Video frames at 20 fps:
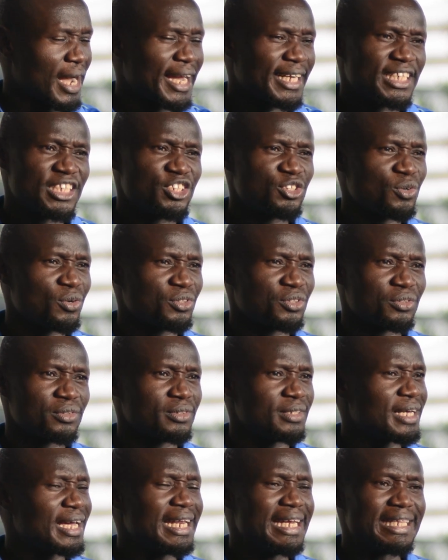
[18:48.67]
I didn't
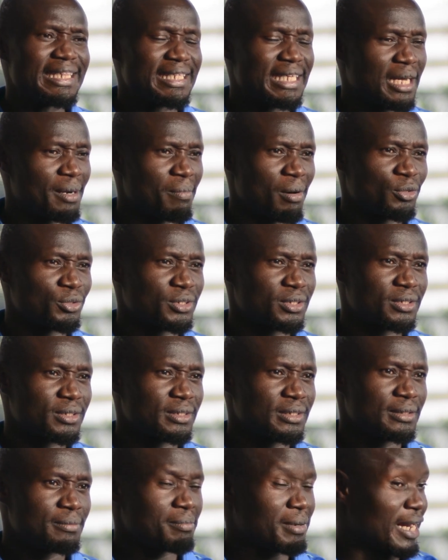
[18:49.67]
know anything about,
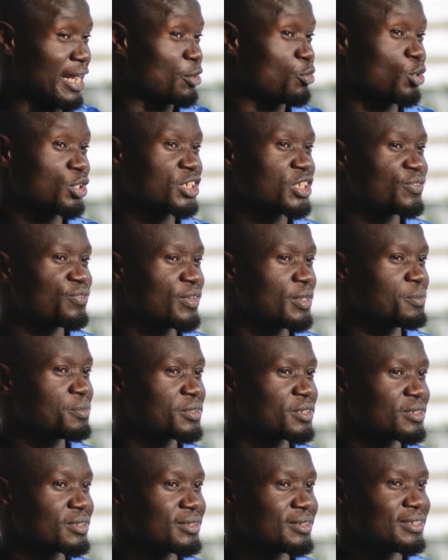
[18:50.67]
but I'd watched
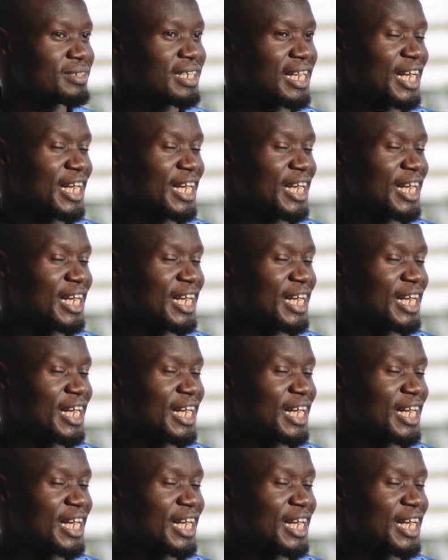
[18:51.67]
films,